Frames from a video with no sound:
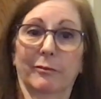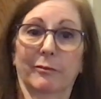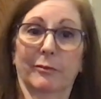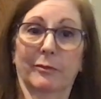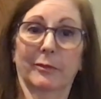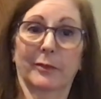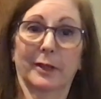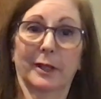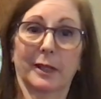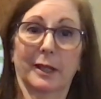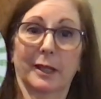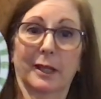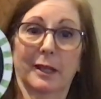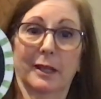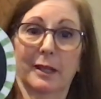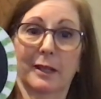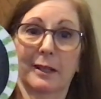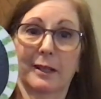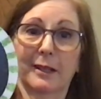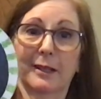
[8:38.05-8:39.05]

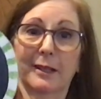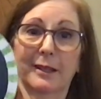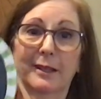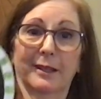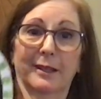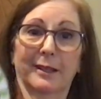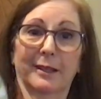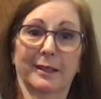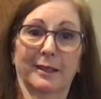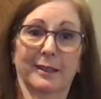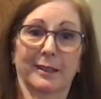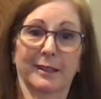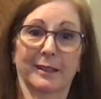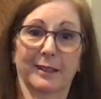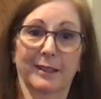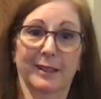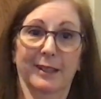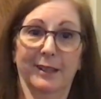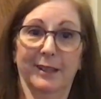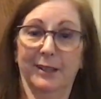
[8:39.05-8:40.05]

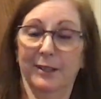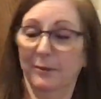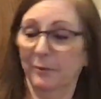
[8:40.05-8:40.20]
(no one is talking)